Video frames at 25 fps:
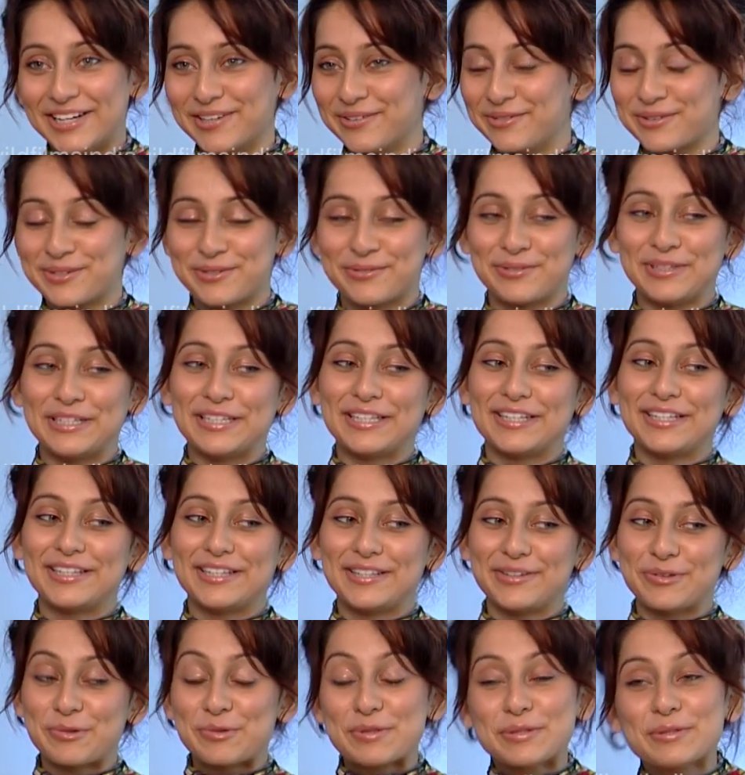It was really,
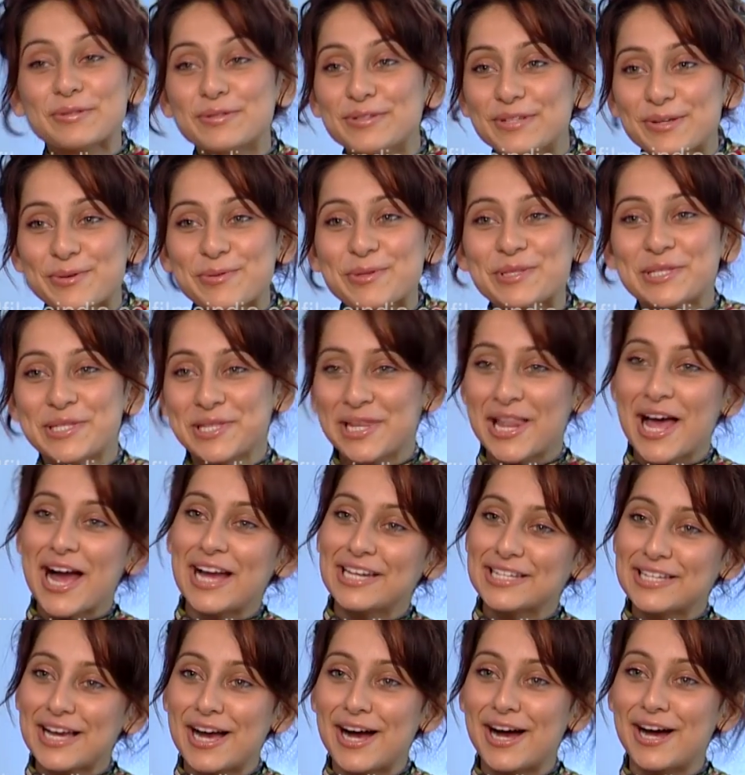it was
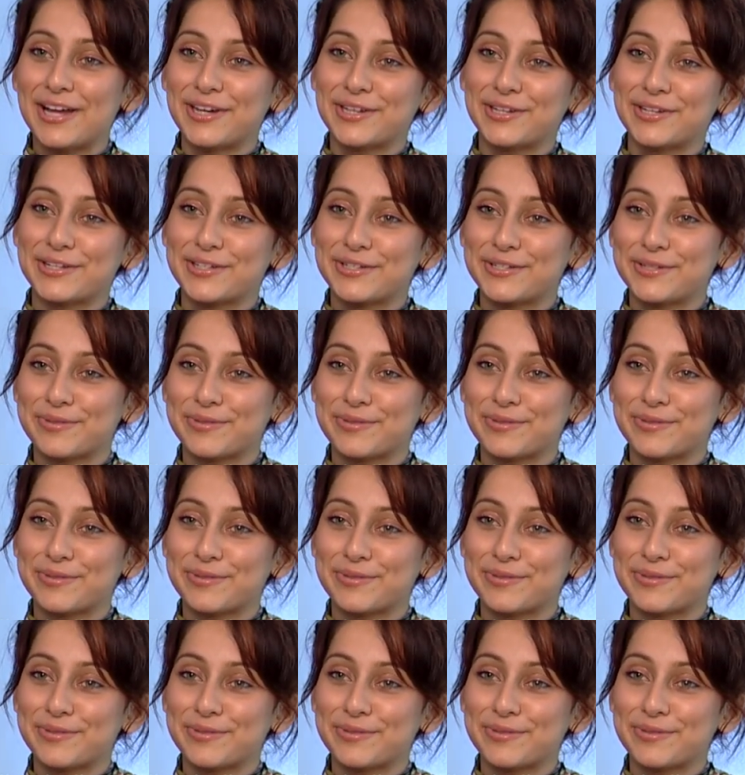lighthearted.